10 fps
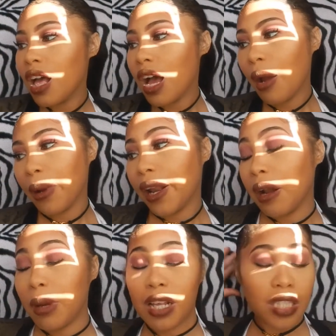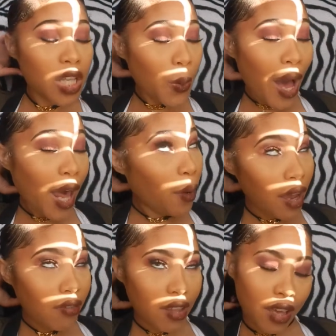I ran out of mine, so I don't
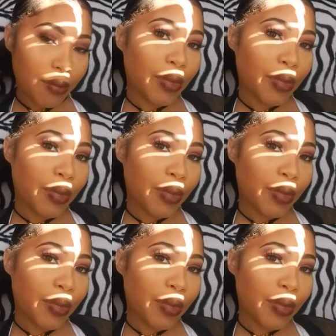have that.